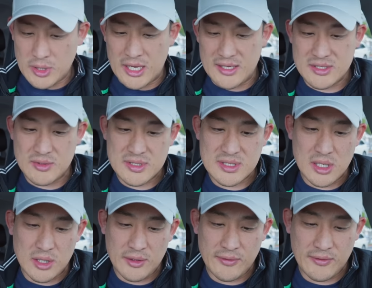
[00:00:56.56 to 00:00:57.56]
okay, so it's
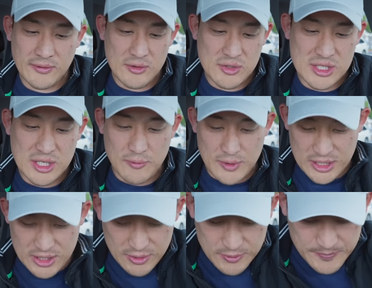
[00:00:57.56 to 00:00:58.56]
called
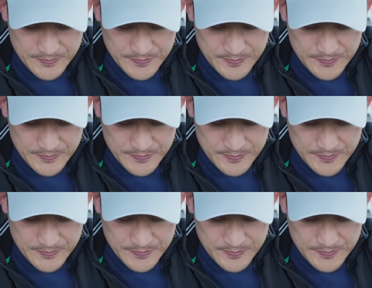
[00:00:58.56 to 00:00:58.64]
Sushirrito.